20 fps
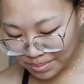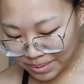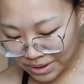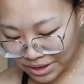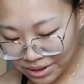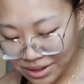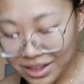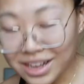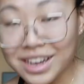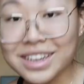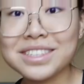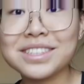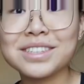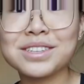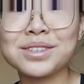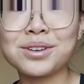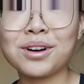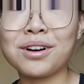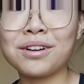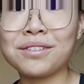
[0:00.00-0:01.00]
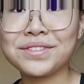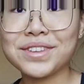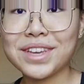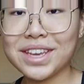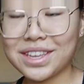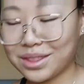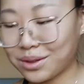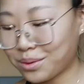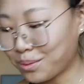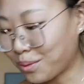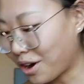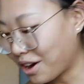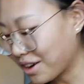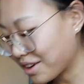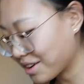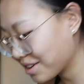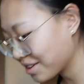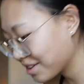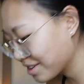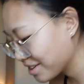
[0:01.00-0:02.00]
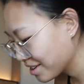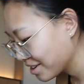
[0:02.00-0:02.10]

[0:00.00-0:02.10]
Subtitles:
pill has dissolved in the water